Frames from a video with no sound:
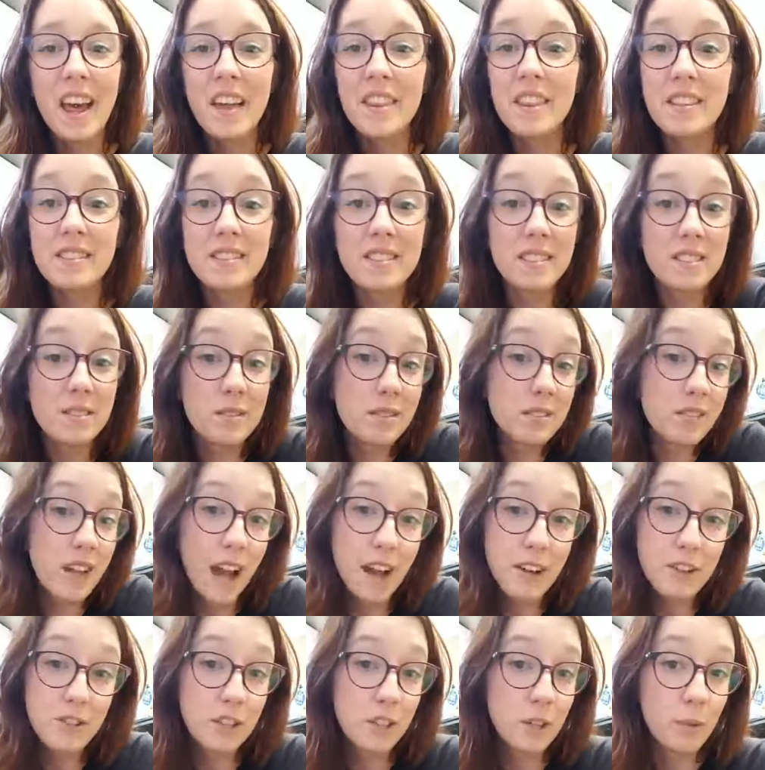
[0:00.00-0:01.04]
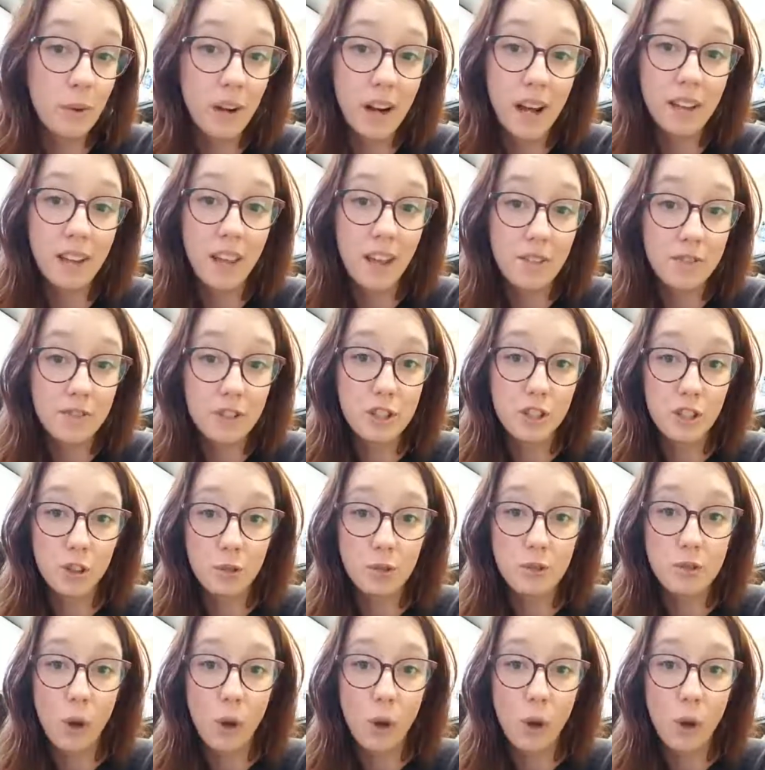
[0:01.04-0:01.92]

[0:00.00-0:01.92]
This is actually what I love to do.